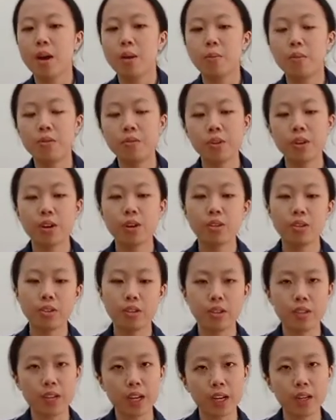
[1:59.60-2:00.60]
Moving on to
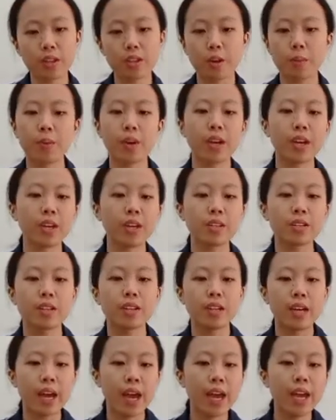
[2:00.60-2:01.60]
the second topic is
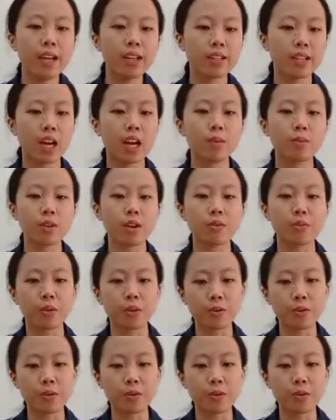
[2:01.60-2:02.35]
8 types of